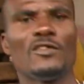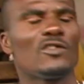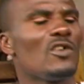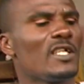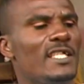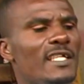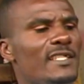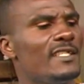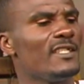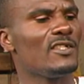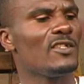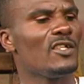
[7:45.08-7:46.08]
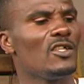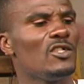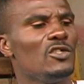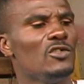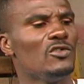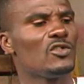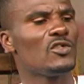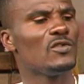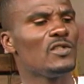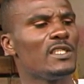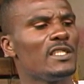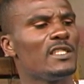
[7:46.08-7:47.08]
in some cases, you
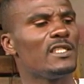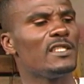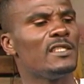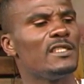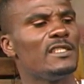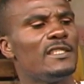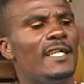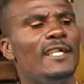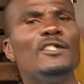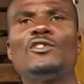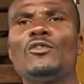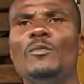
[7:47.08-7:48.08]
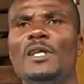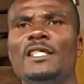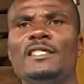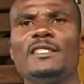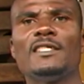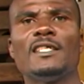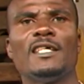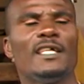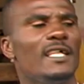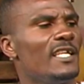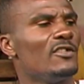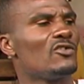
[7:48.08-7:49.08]
tune the instruments
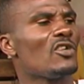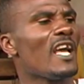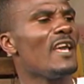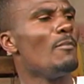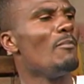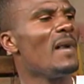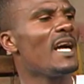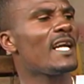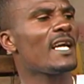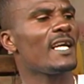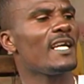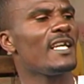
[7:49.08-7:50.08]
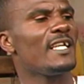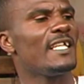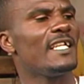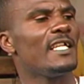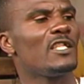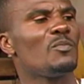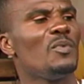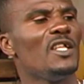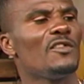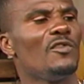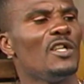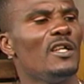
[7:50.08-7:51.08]
and try and mark a
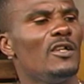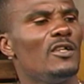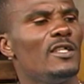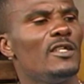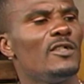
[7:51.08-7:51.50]
space for the